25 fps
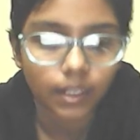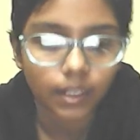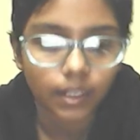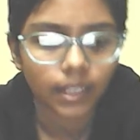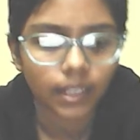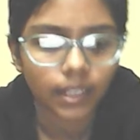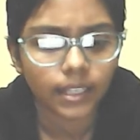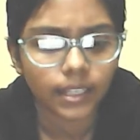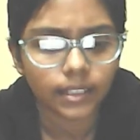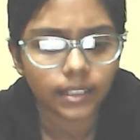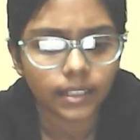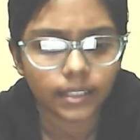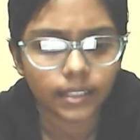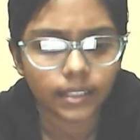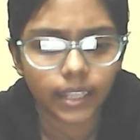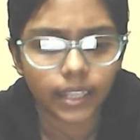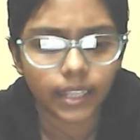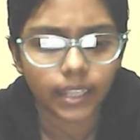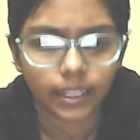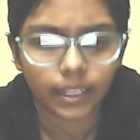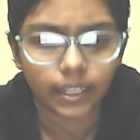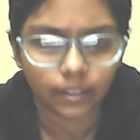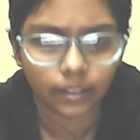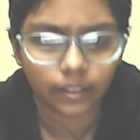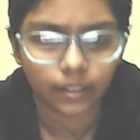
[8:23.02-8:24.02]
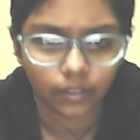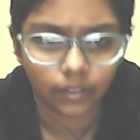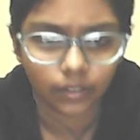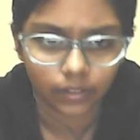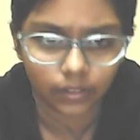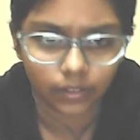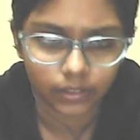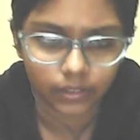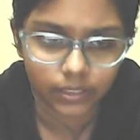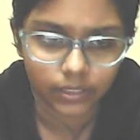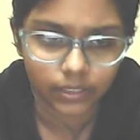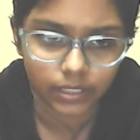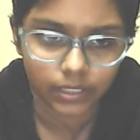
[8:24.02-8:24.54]
Then on
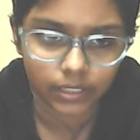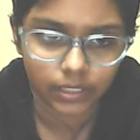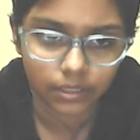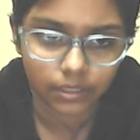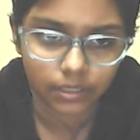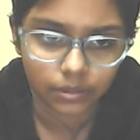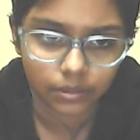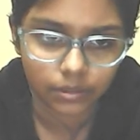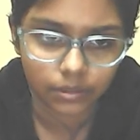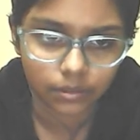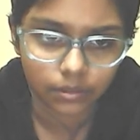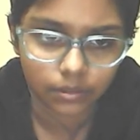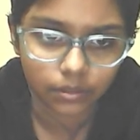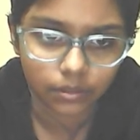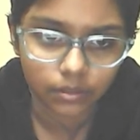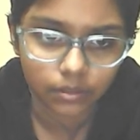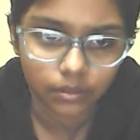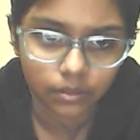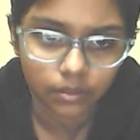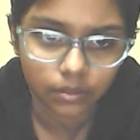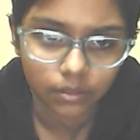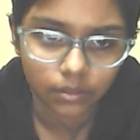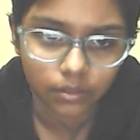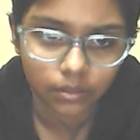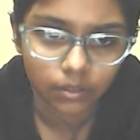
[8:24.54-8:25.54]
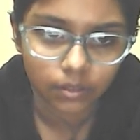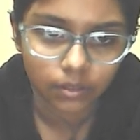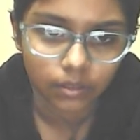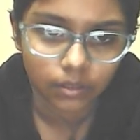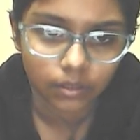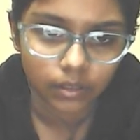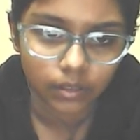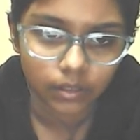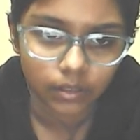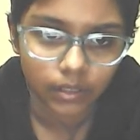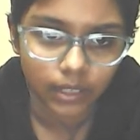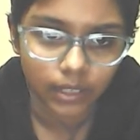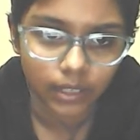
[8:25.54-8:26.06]
c2,
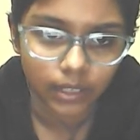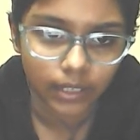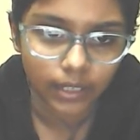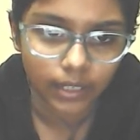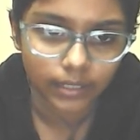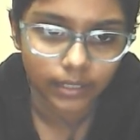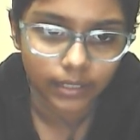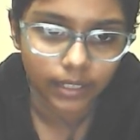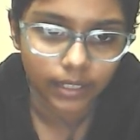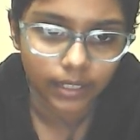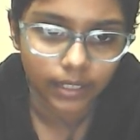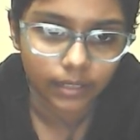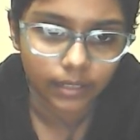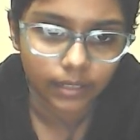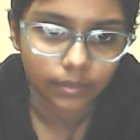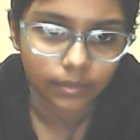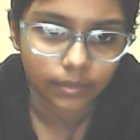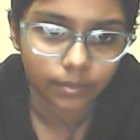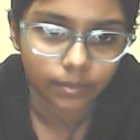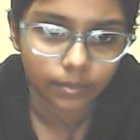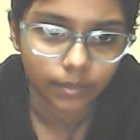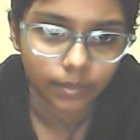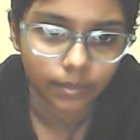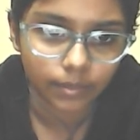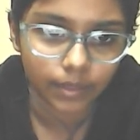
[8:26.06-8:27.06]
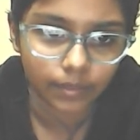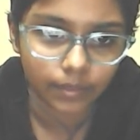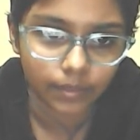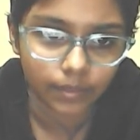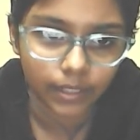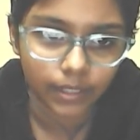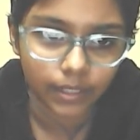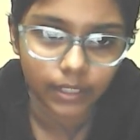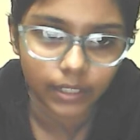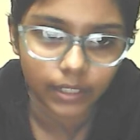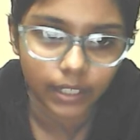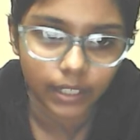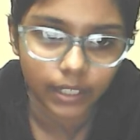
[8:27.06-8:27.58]
and then b1
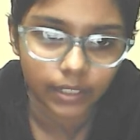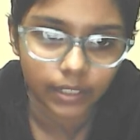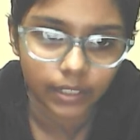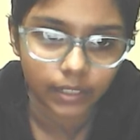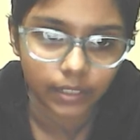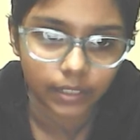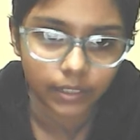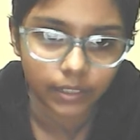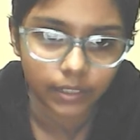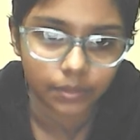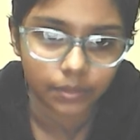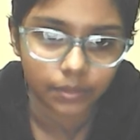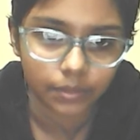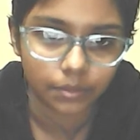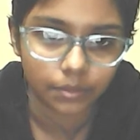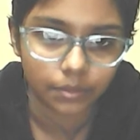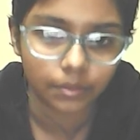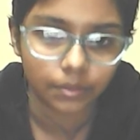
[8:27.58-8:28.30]
and a2.